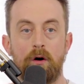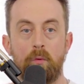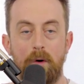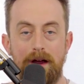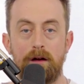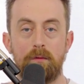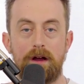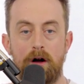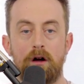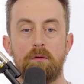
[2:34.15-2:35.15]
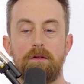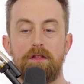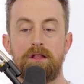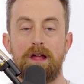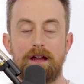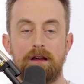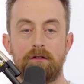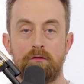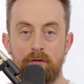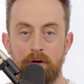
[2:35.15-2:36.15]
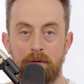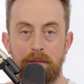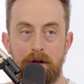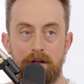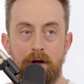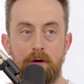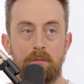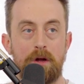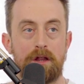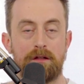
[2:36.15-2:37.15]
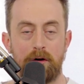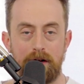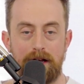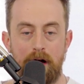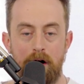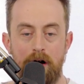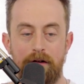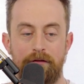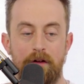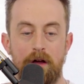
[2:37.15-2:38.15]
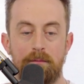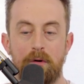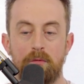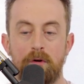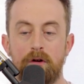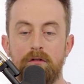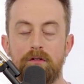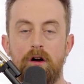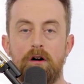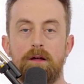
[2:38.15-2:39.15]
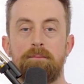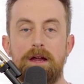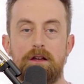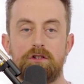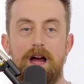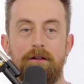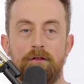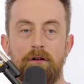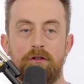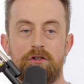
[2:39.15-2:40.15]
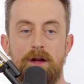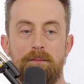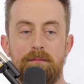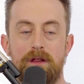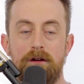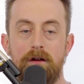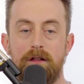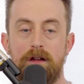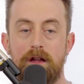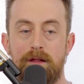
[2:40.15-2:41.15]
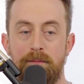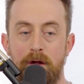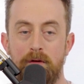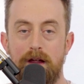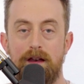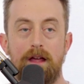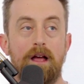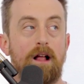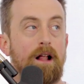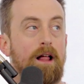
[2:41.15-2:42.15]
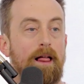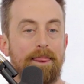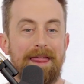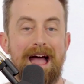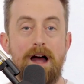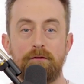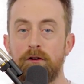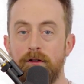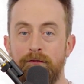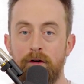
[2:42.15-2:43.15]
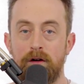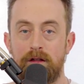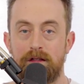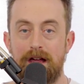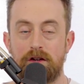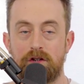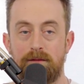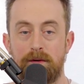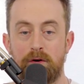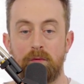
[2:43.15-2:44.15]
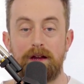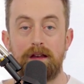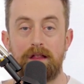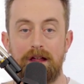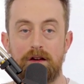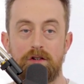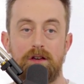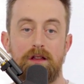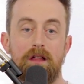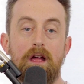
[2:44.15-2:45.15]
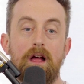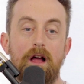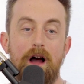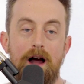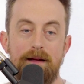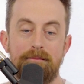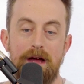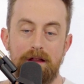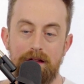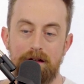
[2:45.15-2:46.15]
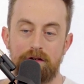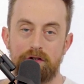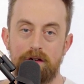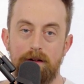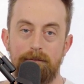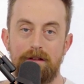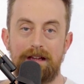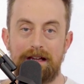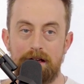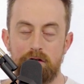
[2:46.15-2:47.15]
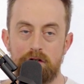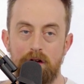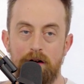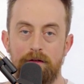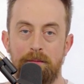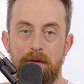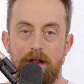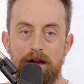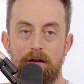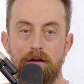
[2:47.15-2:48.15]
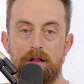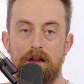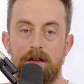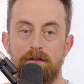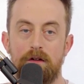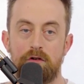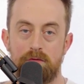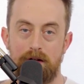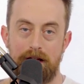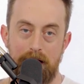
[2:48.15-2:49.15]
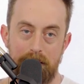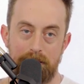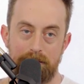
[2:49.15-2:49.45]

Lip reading: where we are with the second group. So we started off marooned on a beach after a ship mysteriously exploded. After the first session, between sessions, I messaged each of the players individually